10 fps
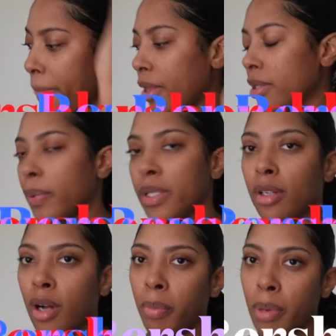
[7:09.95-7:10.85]
this place
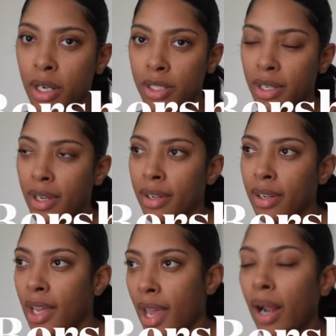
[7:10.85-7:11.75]
called Bershka,
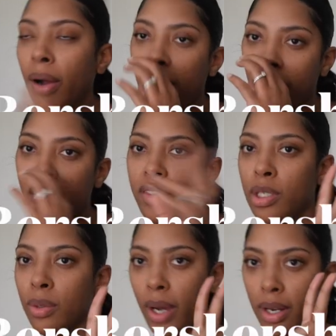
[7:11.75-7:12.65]
and I only have
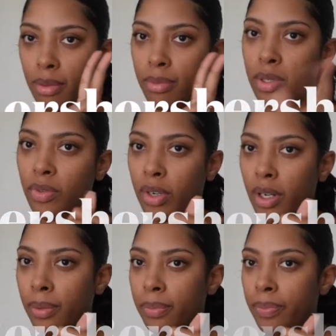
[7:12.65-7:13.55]
two items
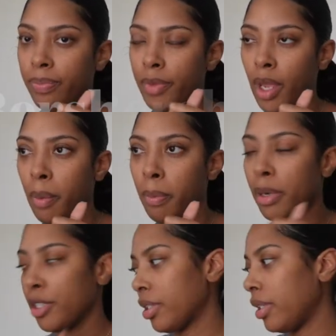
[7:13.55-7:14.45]
from
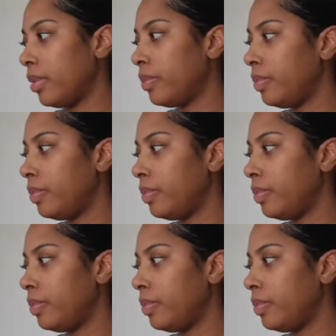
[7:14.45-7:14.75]
Bershka.